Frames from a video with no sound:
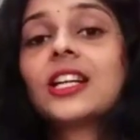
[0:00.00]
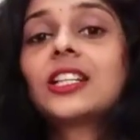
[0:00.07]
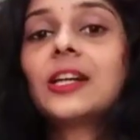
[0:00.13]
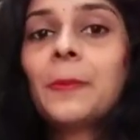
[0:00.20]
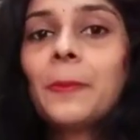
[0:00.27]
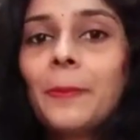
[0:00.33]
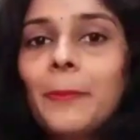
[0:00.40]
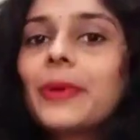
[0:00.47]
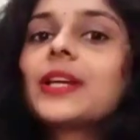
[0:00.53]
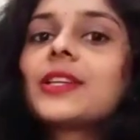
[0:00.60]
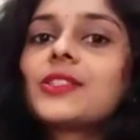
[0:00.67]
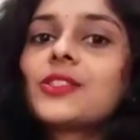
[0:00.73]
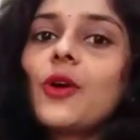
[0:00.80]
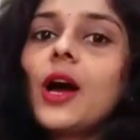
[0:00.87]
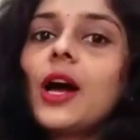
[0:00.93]

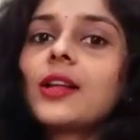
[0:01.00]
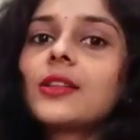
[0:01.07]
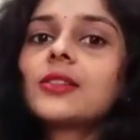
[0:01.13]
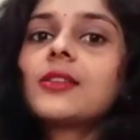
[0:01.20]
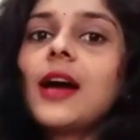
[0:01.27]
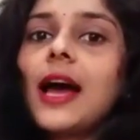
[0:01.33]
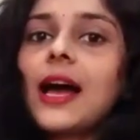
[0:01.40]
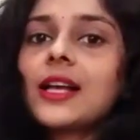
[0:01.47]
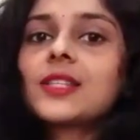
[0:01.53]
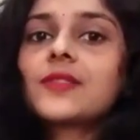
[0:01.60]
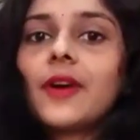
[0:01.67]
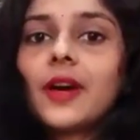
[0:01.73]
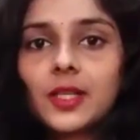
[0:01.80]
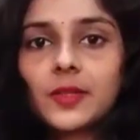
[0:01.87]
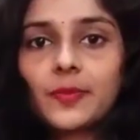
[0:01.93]
Compress your answer as
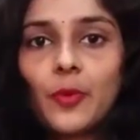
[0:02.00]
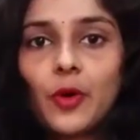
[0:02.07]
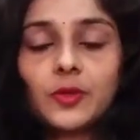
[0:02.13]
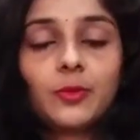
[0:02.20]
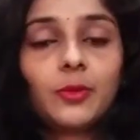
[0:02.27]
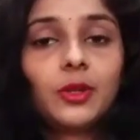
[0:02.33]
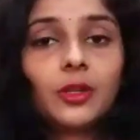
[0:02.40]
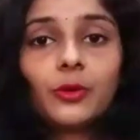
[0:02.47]
far as possible.